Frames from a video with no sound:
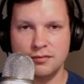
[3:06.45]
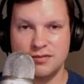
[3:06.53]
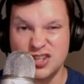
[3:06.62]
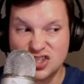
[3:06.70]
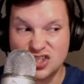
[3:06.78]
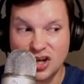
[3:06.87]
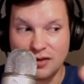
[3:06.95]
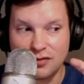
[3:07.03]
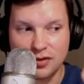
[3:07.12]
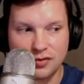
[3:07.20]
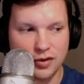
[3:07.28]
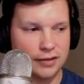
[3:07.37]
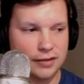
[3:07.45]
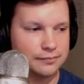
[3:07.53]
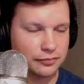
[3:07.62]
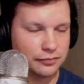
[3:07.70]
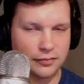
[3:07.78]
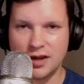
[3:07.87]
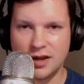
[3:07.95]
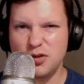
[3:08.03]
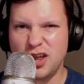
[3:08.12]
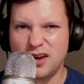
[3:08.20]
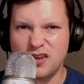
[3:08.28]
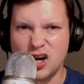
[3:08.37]
Discovered, right? I do a
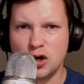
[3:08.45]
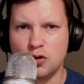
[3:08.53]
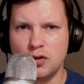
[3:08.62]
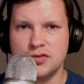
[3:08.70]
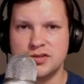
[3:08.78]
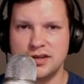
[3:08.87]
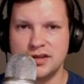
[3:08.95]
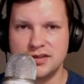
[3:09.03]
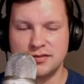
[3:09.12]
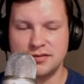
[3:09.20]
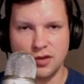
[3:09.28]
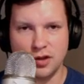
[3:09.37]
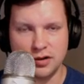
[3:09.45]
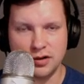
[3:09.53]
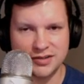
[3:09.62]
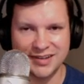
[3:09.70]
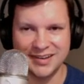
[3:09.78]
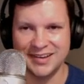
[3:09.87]
lot of air quotes in these vlogs.